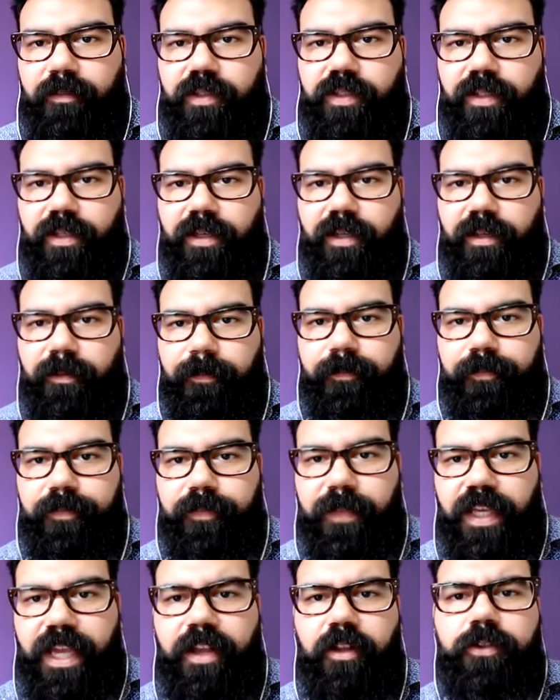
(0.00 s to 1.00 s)
to
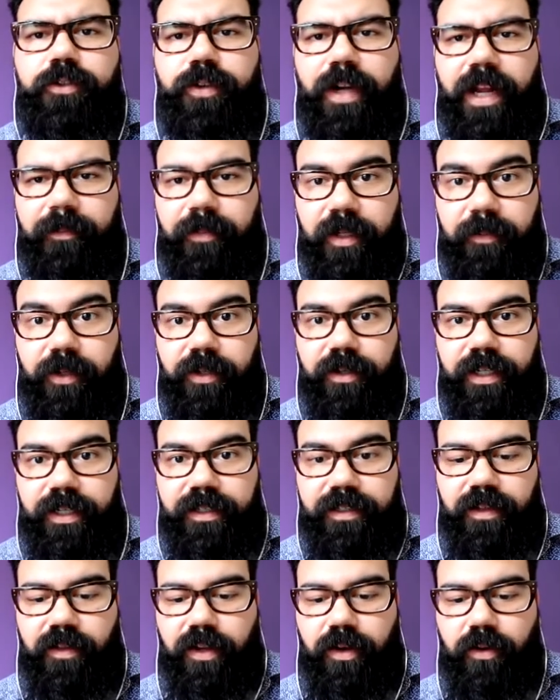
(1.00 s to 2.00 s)
hill tribe
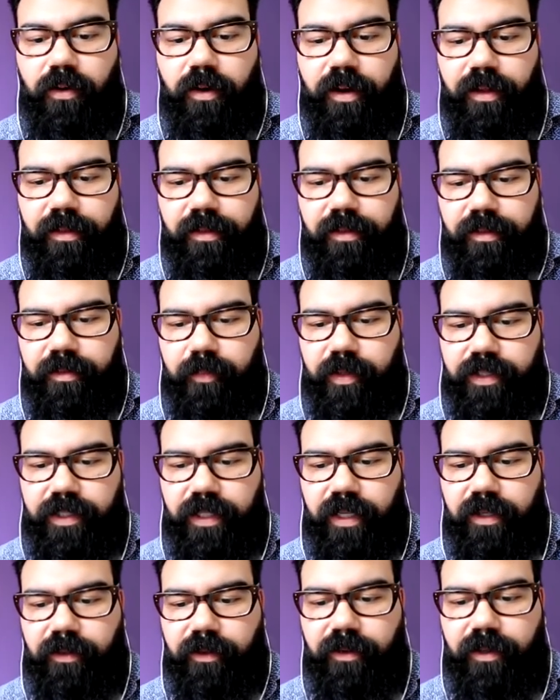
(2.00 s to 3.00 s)
communities in the north,
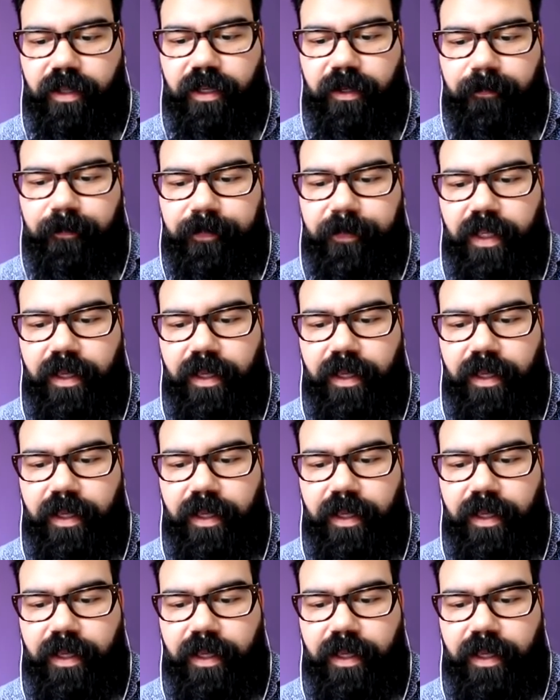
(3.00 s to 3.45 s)
particularly.